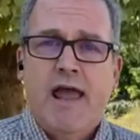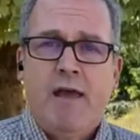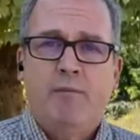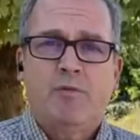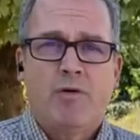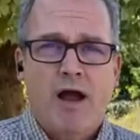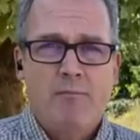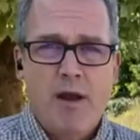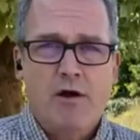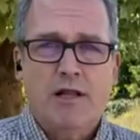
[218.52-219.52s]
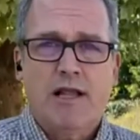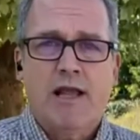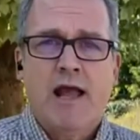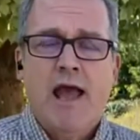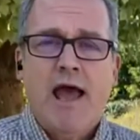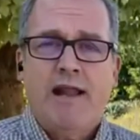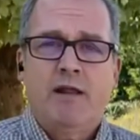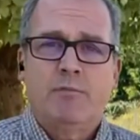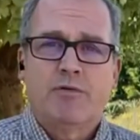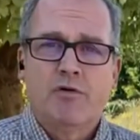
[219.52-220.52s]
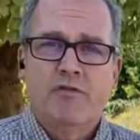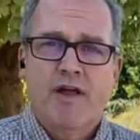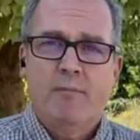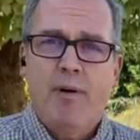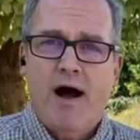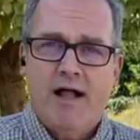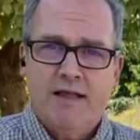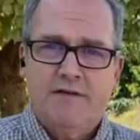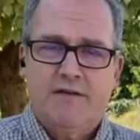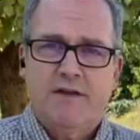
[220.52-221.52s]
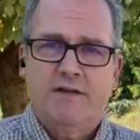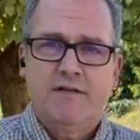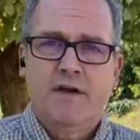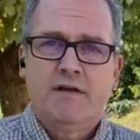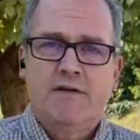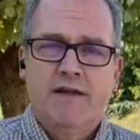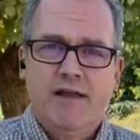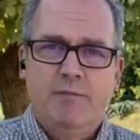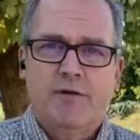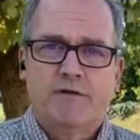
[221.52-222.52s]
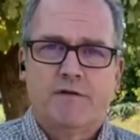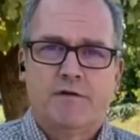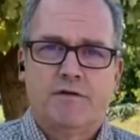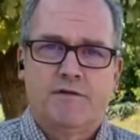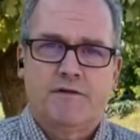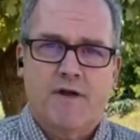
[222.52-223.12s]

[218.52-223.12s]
aimed primarily at improving policies to keep their students